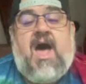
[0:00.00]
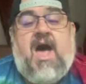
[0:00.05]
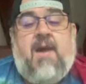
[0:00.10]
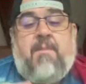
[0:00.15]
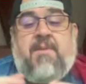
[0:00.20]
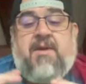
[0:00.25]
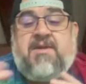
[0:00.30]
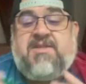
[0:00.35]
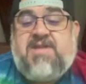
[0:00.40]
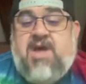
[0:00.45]

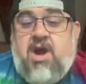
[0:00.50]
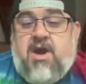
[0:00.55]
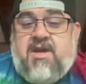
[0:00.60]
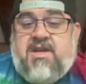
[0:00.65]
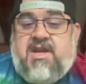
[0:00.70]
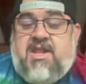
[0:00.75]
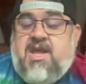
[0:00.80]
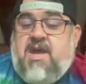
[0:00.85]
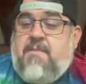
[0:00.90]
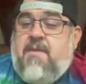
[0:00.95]
Be
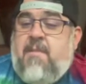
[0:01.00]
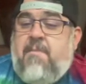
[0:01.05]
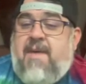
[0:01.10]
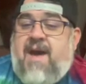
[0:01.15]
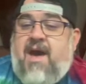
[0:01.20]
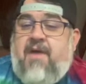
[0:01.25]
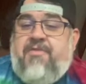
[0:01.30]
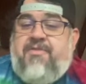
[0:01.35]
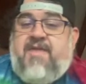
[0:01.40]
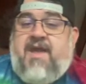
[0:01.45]
talking to them
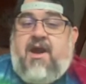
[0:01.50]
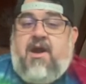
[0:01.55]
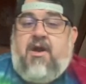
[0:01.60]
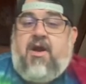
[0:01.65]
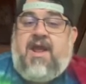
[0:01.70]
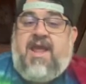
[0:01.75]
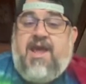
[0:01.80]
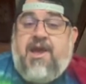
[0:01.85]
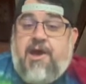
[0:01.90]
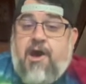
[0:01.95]
about
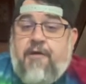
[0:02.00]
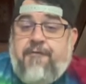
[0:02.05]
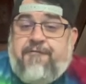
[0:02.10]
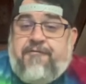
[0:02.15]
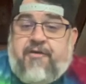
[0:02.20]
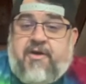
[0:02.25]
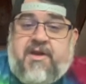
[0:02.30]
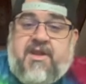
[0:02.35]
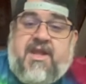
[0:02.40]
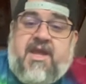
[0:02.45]
their
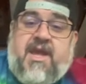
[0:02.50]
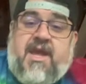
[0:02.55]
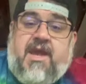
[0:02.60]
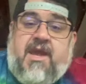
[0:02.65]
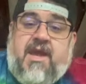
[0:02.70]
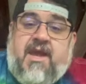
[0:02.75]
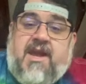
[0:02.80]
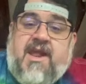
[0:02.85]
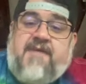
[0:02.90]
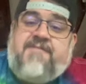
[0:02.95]

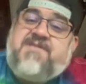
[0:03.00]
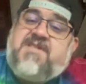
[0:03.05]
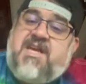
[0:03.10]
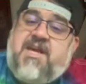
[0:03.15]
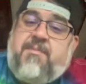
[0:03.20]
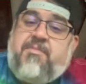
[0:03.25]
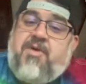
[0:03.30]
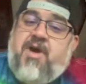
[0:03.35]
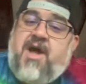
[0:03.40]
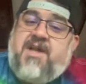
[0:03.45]
eco-friendly
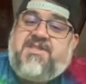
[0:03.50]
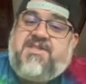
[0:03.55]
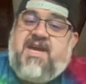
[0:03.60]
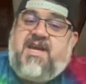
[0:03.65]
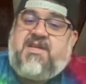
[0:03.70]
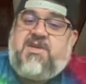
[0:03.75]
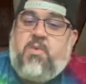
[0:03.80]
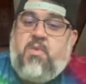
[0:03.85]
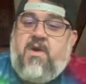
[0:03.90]
NFT project,